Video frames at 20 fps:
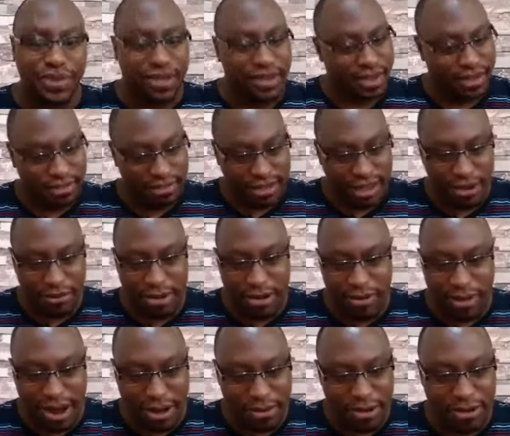There we
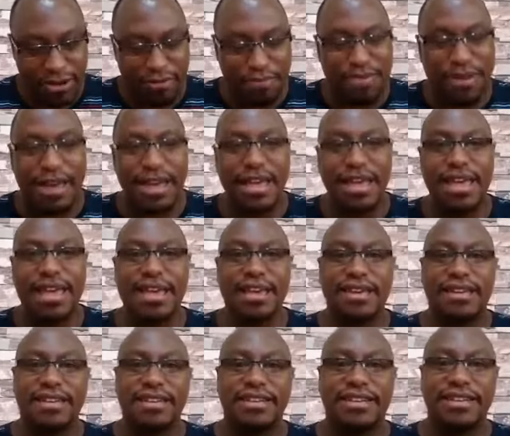were. We
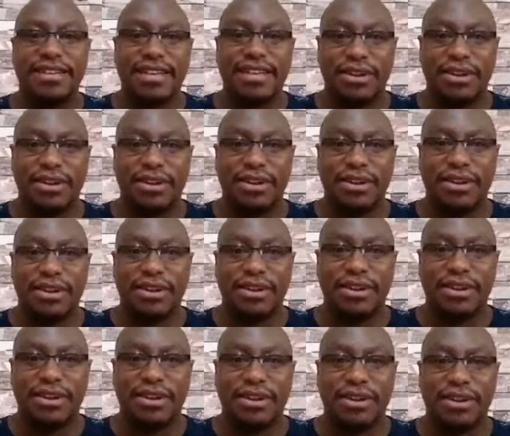obeyed. We put our
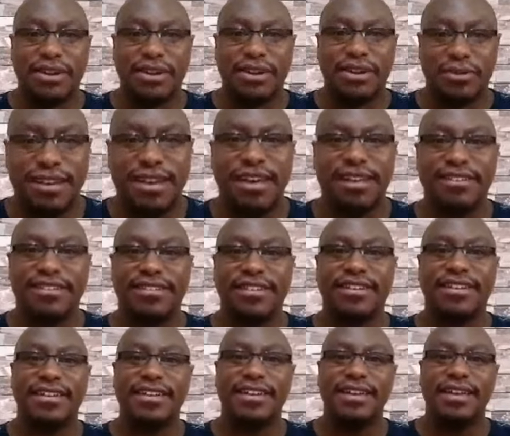hands on the
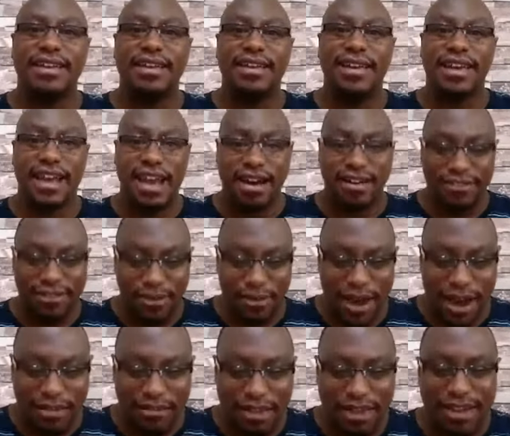desk. And after
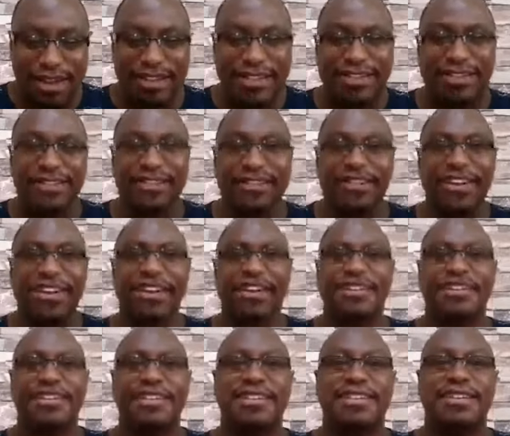1 minute, she
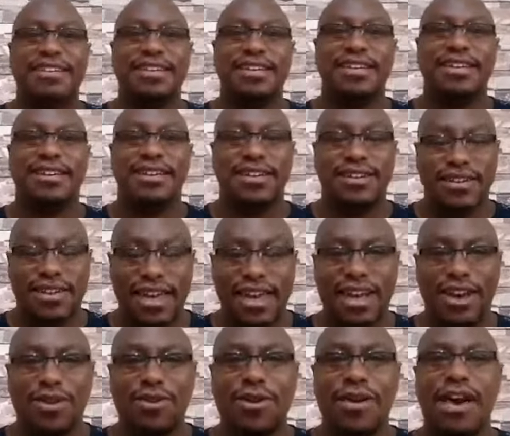said, okay,
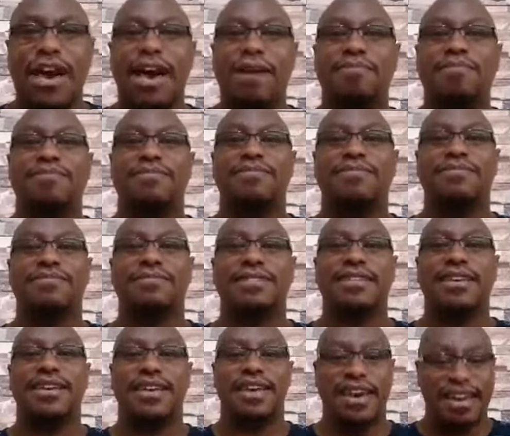look up.
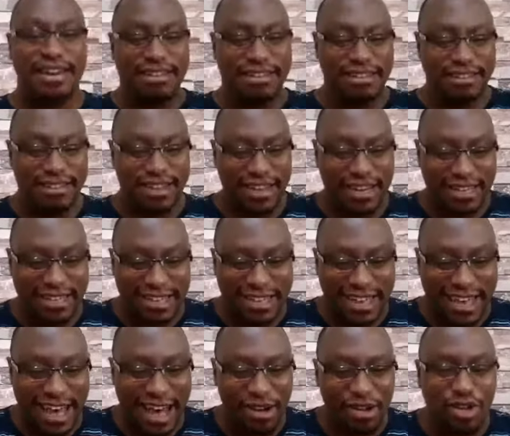And she said,
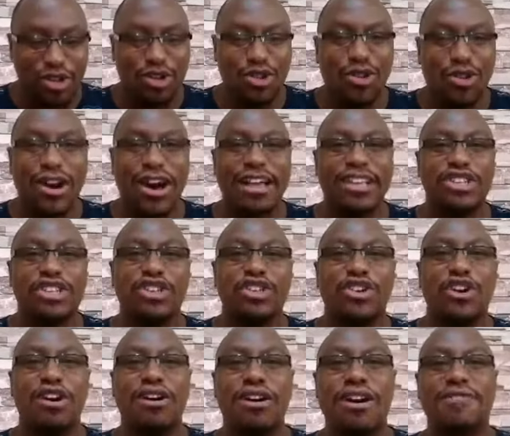take out your
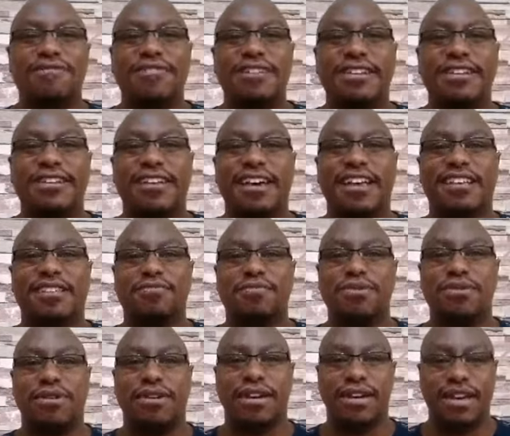geography
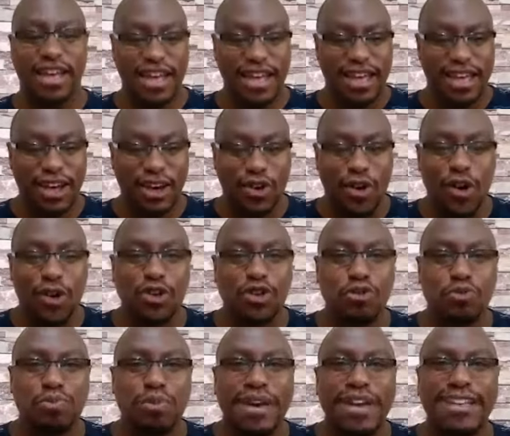textbook. Go
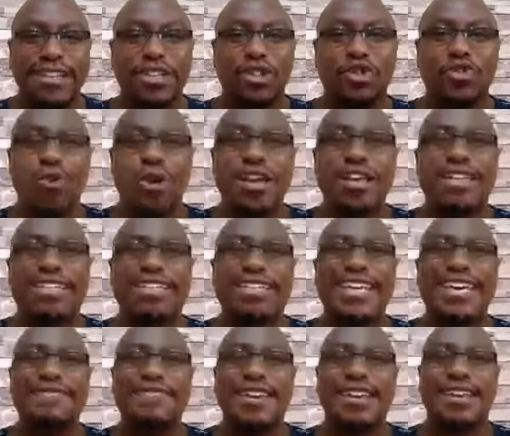to page
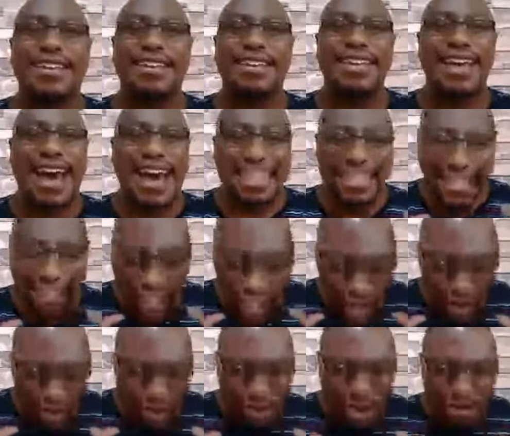27. I
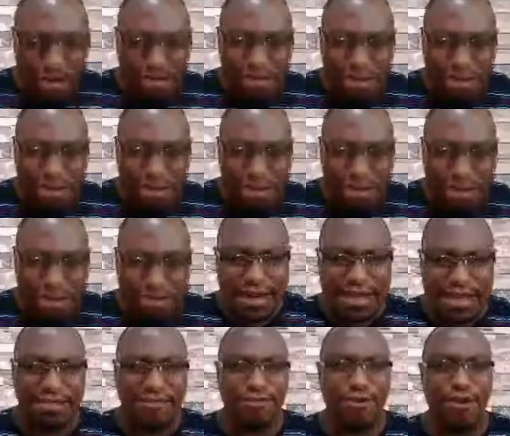still remember the
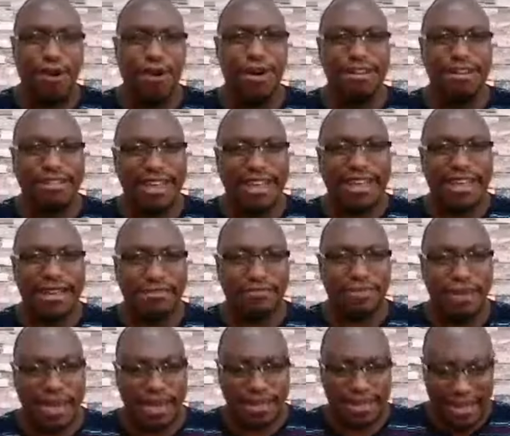voice and the
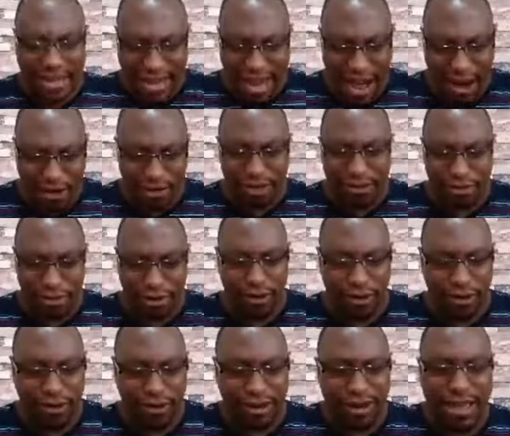page and how the book
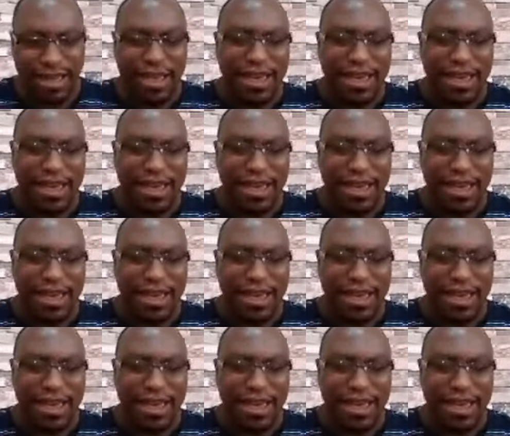looked.